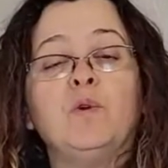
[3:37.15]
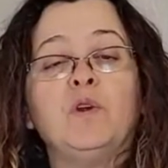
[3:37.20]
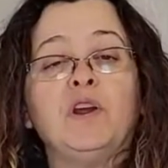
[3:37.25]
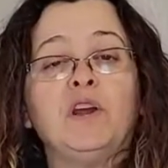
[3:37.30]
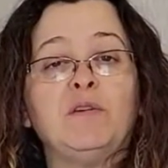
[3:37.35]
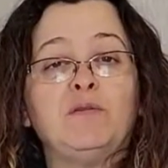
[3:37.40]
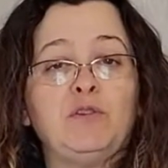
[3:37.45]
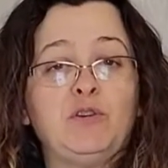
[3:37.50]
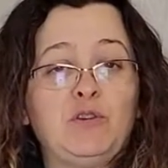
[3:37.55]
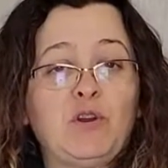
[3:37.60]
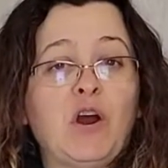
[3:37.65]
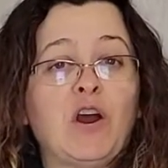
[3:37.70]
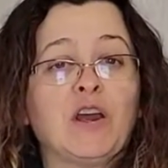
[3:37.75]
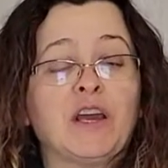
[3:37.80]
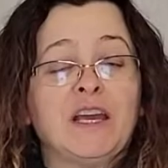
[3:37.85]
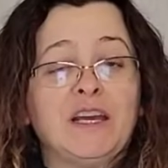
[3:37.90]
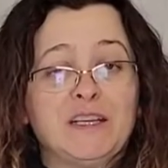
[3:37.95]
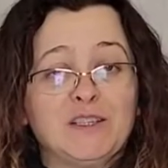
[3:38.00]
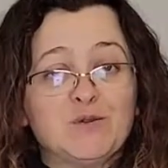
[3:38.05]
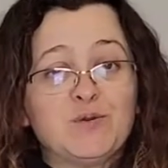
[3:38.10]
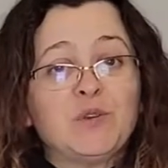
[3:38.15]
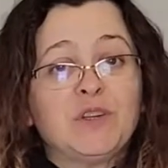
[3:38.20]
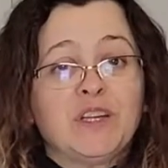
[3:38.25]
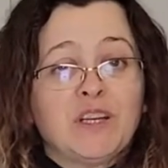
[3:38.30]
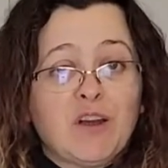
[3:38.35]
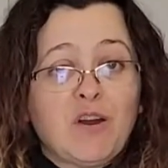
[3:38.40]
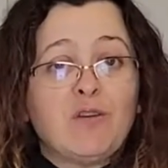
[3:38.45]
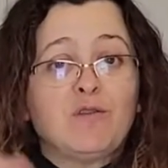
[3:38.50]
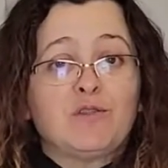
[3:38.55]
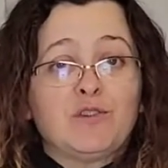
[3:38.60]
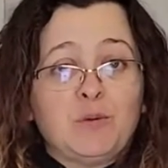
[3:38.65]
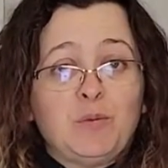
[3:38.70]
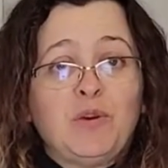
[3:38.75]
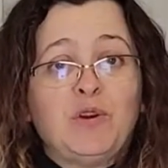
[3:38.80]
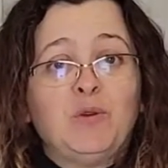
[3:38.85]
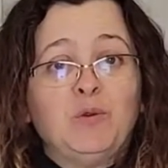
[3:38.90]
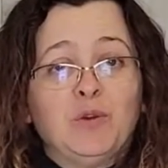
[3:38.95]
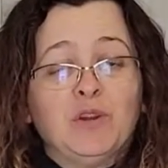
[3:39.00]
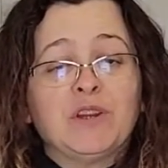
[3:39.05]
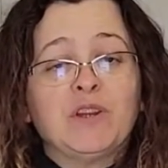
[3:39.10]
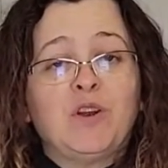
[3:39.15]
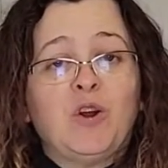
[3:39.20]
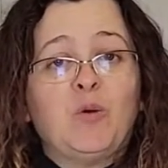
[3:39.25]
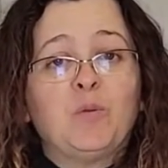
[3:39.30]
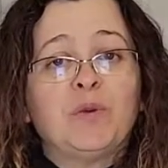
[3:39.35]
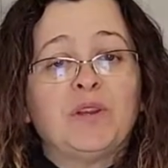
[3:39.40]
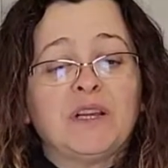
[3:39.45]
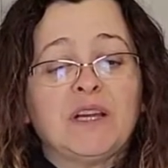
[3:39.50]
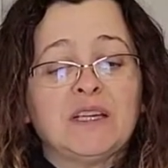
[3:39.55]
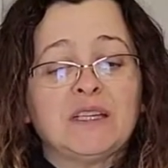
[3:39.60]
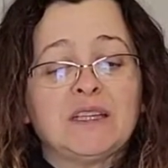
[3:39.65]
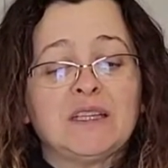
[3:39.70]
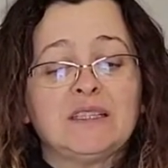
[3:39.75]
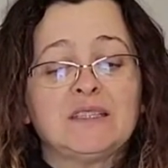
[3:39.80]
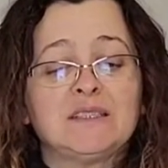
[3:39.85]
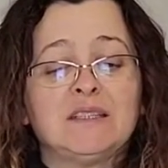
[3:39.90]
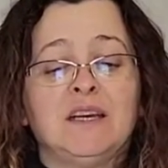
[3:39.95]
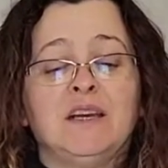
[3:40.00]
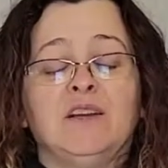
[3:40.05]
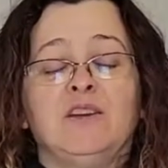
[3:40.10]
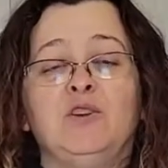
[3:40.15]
If your dog is really comfortable with it open like this,